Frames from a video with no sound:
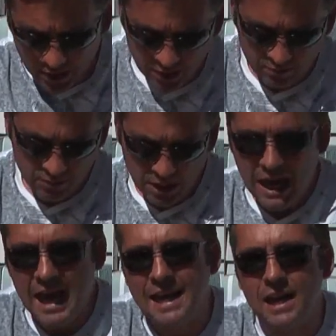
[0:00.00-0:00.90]
and
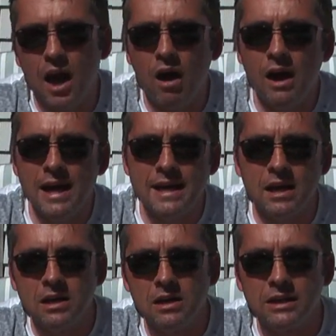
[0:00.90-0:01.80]

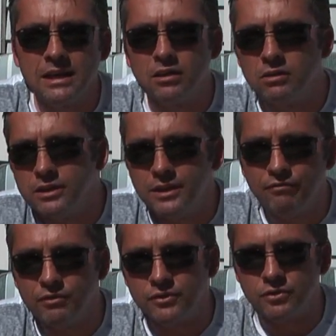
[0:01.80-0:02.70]
I get a lot of
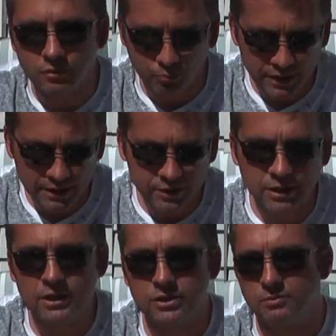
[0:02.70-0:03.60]
different sort of
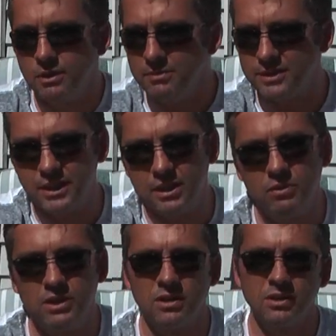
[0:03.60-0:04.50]
pronunciations, but I'm sticking
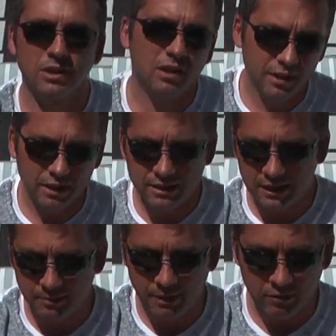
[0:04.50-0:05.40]
with Gueuze. I think it
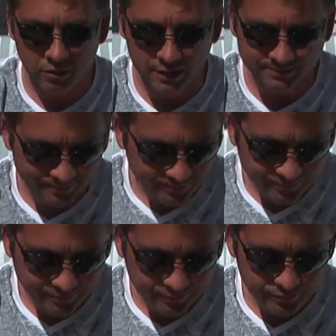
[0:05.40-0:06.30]
sounds about right.
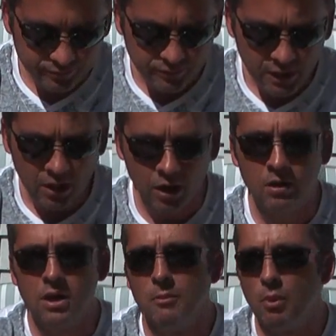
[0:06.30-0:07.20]

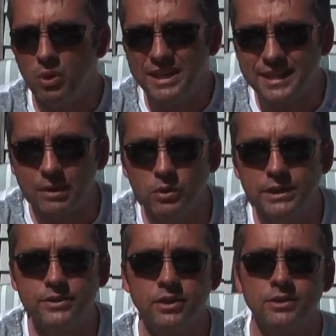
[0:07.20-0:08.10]
But what is it? What
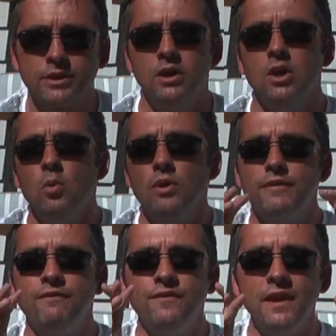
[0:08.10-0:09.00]
is Gueuze? Well,
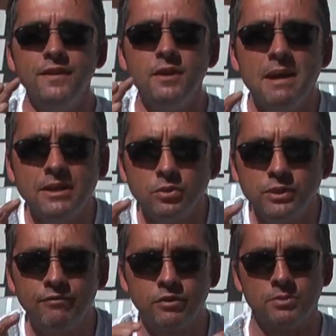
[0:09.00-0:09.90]
the fundamental
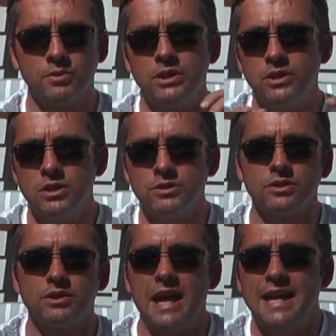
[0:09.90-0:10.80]
difference between
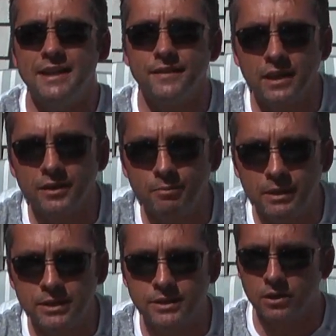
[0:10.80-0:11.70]
Gueuzes and any of the other
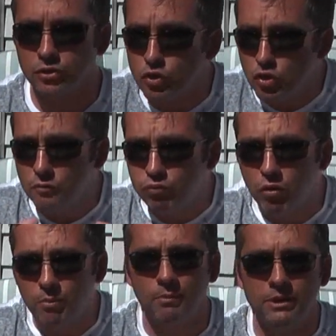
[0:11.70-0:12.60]
beer styles you've
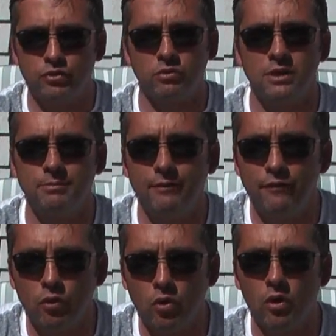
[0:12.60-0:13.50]
probably tried
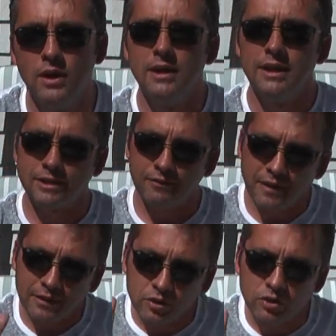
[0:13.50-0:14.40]
before is the
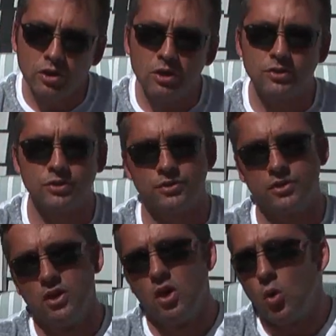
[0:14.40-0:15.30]
fact that
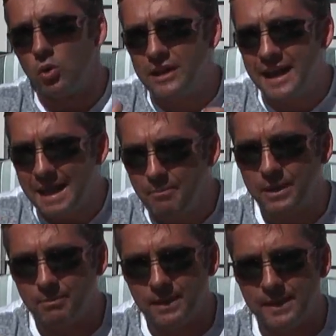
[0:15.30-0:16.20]
Gueuzes, or
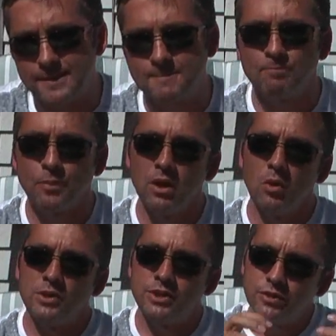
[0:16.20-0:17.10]
lambic beers,
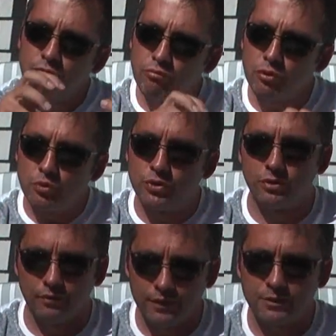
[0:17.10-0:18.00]
which is the root
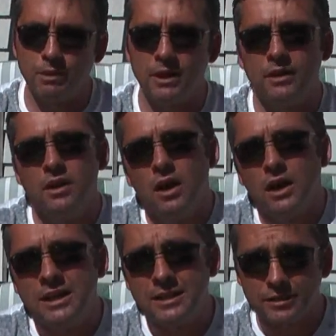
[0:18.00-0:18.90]
of this beer,
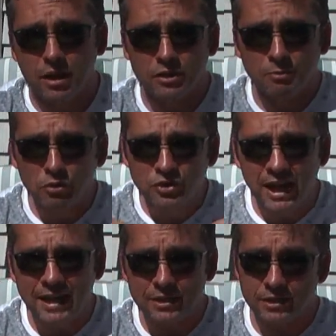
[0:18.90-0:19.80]

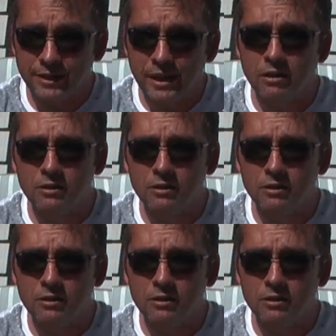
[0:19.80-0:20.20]
they